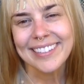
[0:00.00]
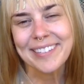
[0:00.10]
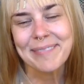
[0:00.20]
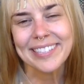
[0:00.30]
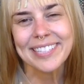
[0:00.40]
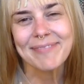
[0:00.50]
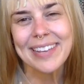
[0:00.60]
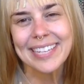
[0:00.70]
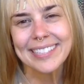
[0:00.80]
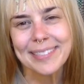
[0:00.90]
You must
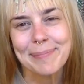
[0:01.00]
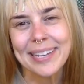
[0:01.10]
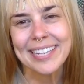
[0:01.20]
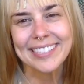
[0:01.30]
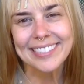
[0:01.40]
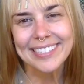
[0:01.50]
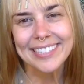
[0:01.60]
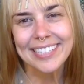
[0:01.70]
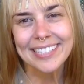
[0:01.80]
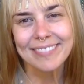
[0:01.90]
make space